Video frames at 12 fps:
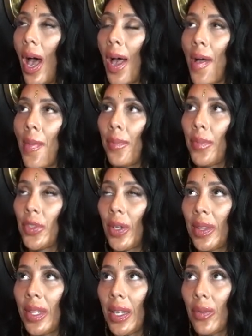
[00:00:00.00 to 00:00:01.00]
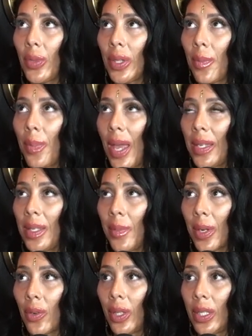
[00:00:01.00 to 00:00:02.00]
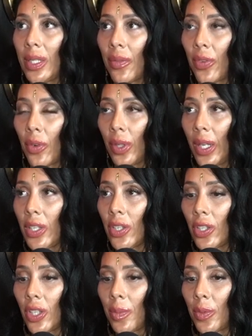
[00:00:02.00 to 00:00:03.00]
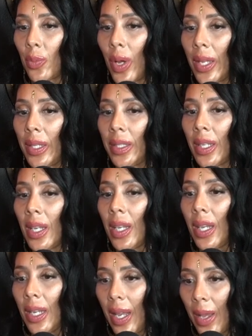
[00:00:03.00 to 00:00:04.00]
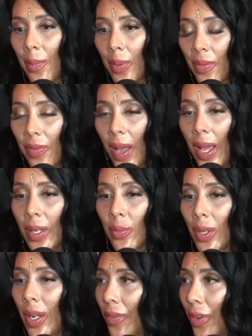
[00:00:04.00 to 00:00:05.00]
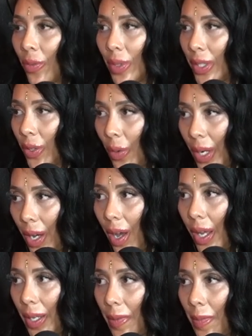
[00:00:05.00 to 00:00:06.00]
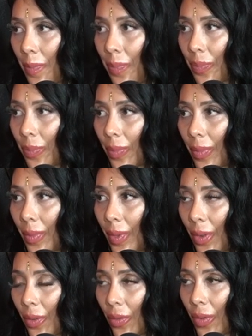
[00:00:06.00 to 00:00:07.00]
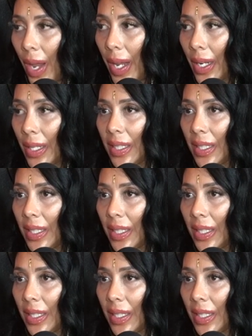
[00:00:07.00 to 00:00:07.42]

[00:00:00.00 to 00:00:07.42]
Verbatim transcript: Um, so I think what the pandemic really did for relationships was it amplified whatever was going on. Mm. Right.